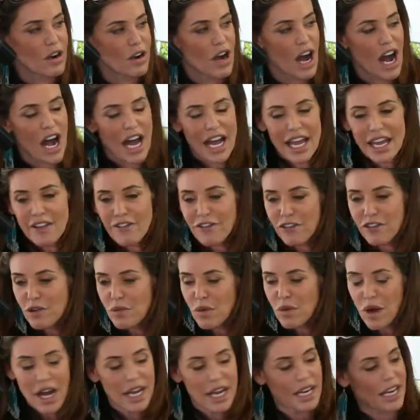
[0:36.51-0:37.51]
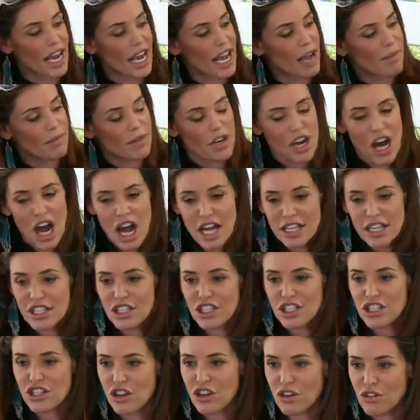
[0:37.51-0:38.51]
I, for one, am not
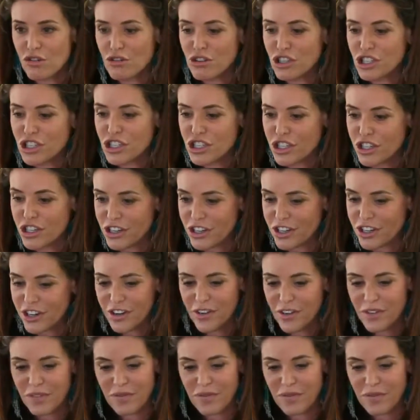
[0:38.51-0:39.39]
so sure.